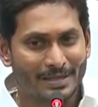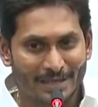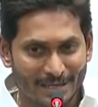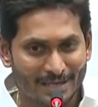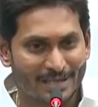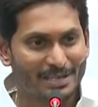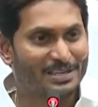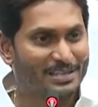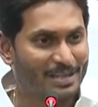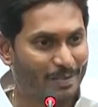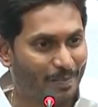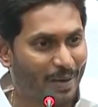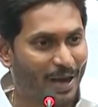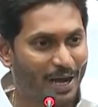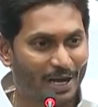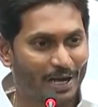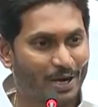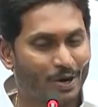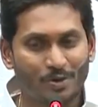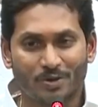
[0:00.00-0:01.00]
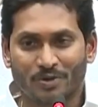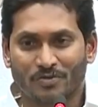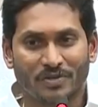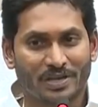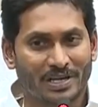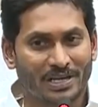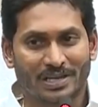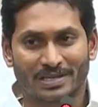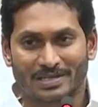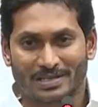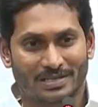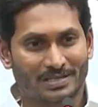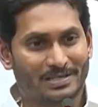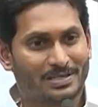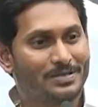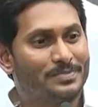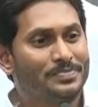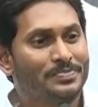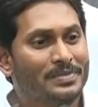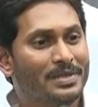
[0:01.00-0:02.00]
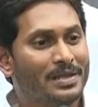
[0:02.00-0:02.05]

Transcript: This is the background of the cases.